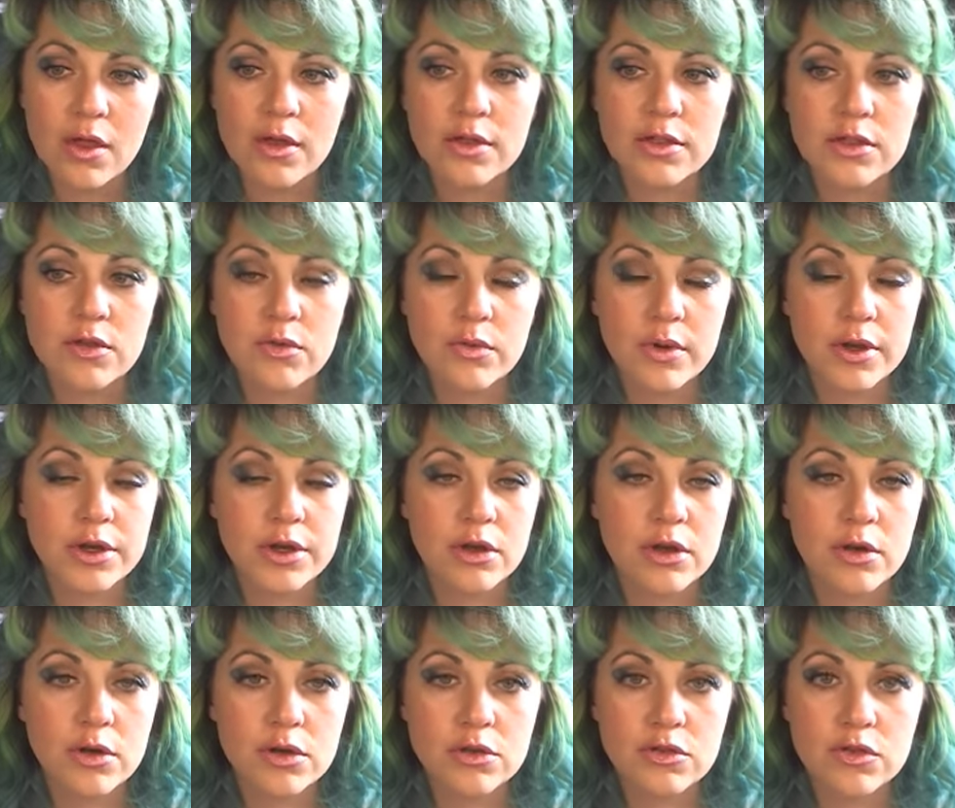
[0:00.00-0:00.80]

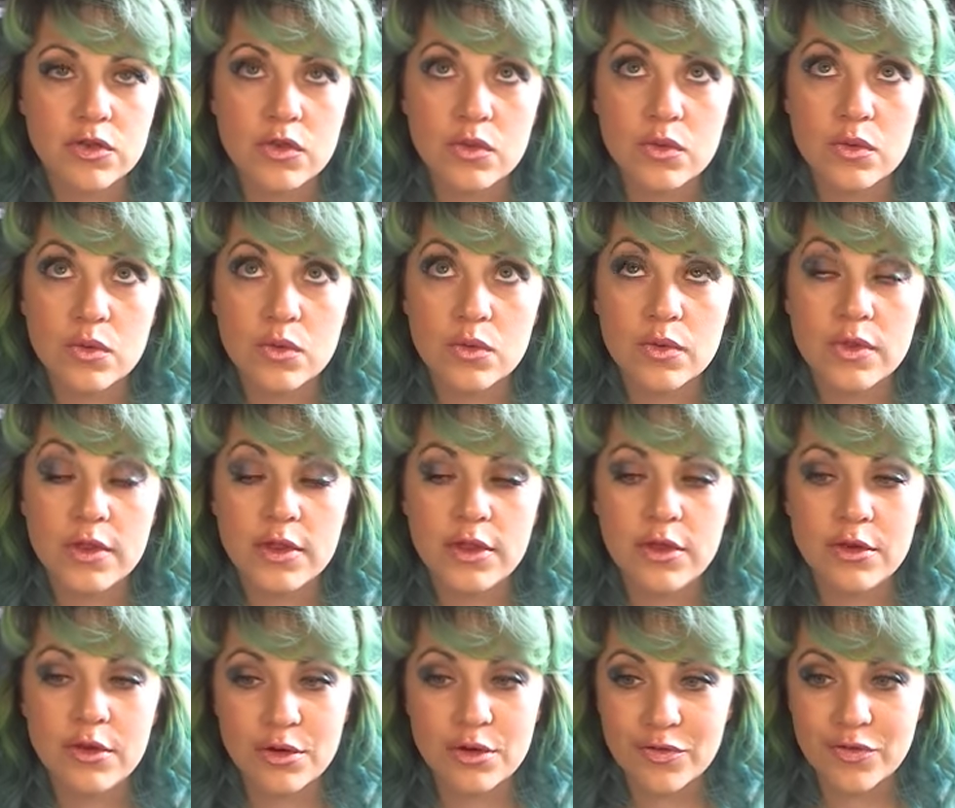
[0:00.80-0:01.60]
surrender to the
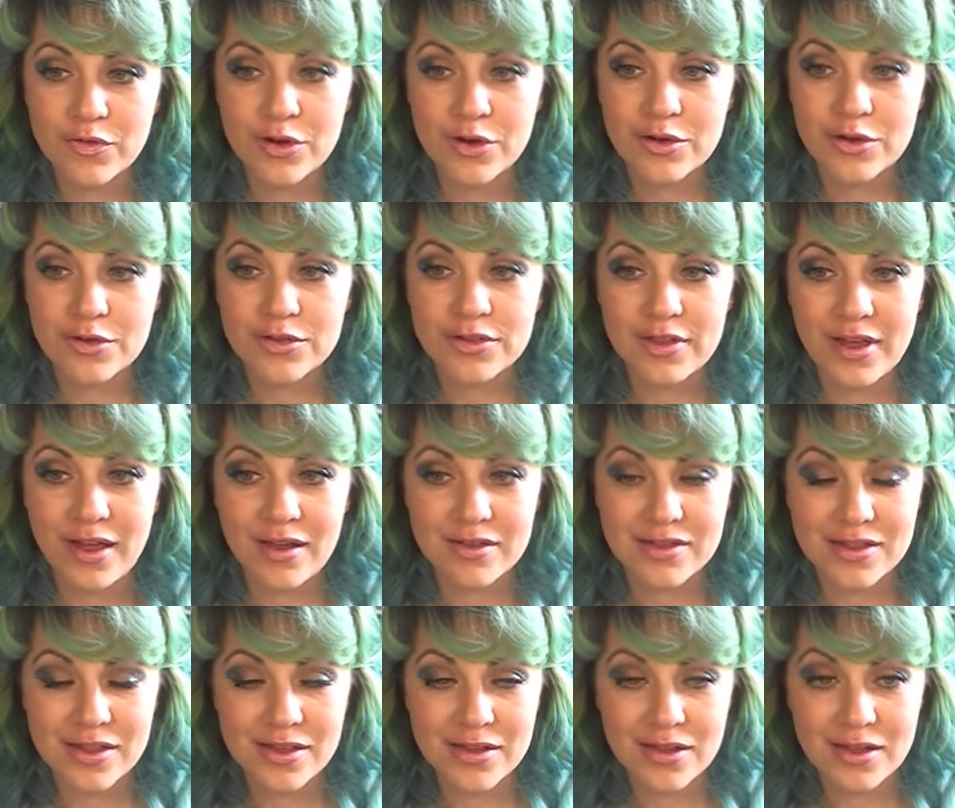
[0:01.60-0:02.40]
universe
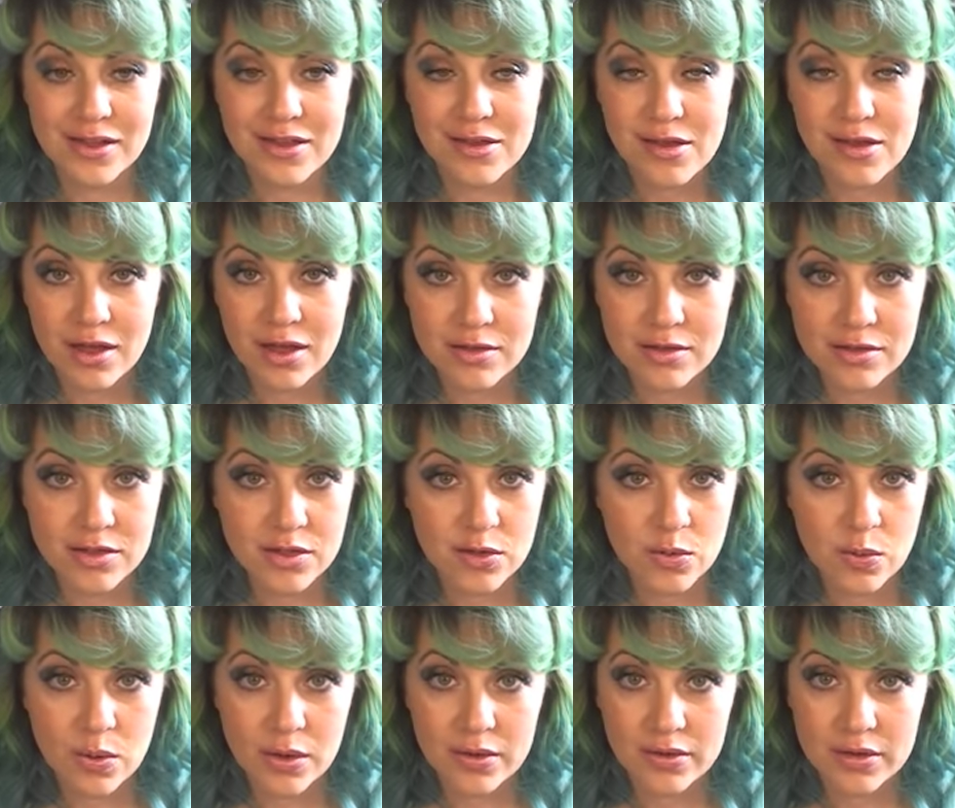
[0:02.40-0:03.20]
as it guides
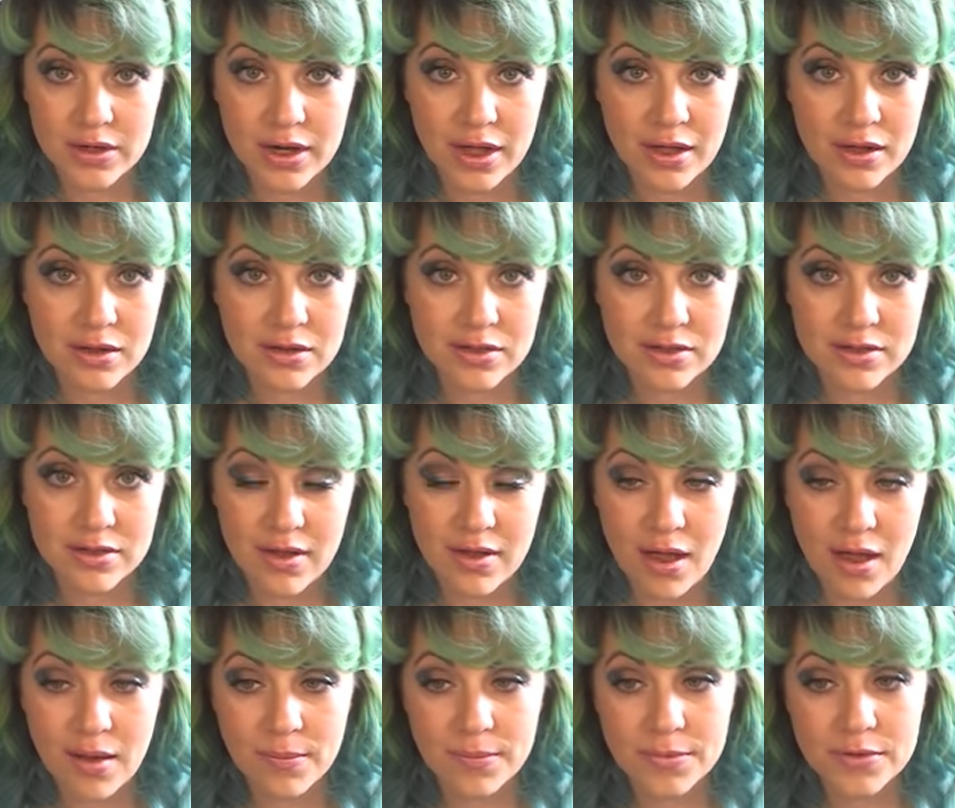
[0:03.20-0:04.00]
you on the next
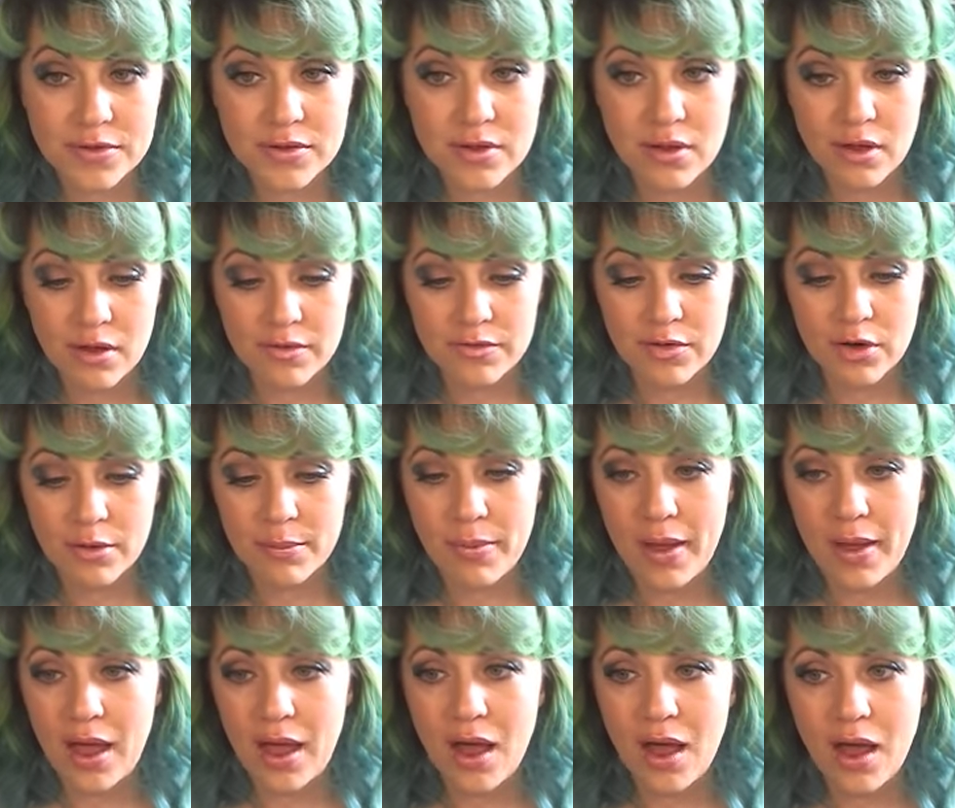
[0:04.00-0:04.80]
steps of your
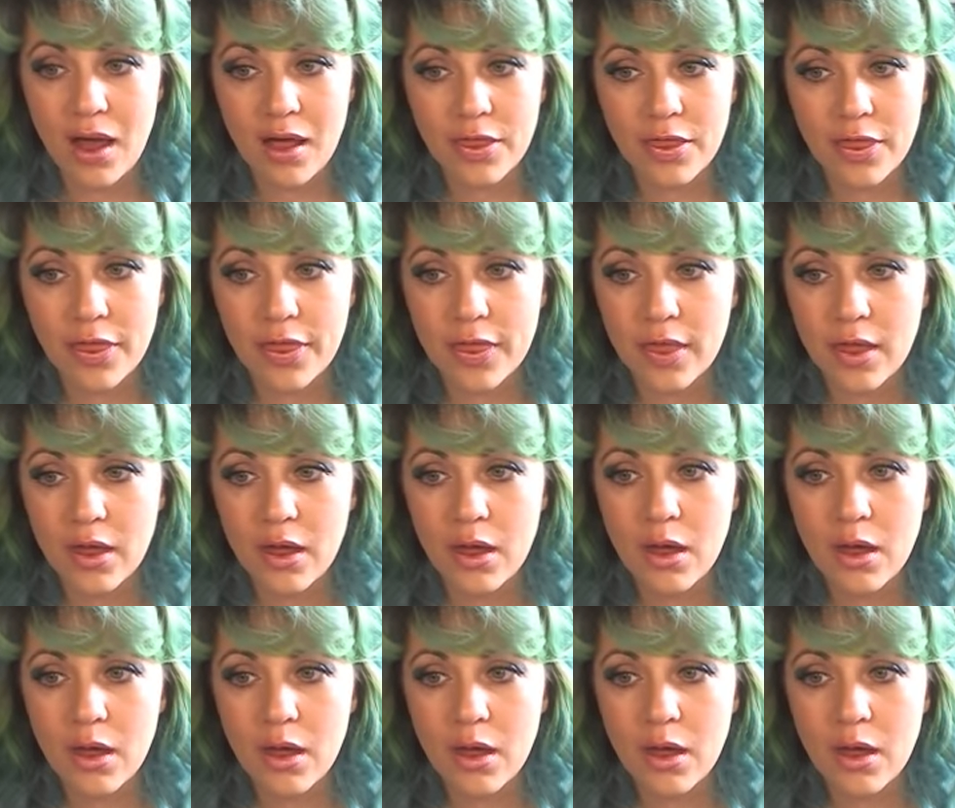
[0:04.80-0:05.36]
path.